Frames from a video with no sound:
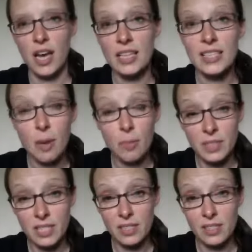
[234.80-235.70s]

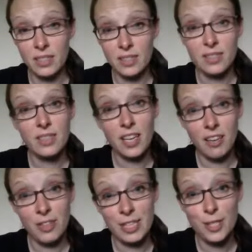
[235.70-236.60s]
attempt to
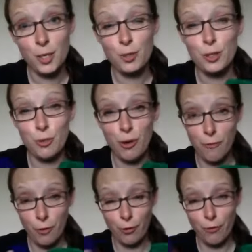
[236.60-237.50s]
convince you to do it
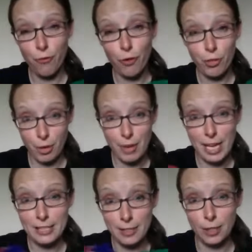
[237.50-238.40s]
for a full 3
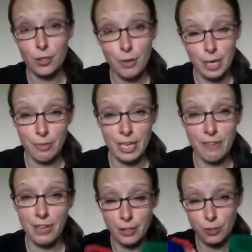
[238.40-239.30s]
weeks. It's a 21-day
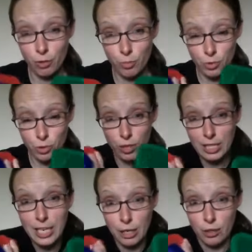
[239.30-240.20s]
fix. Do the
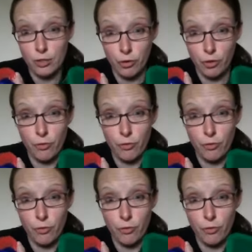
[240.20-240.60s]
containers for the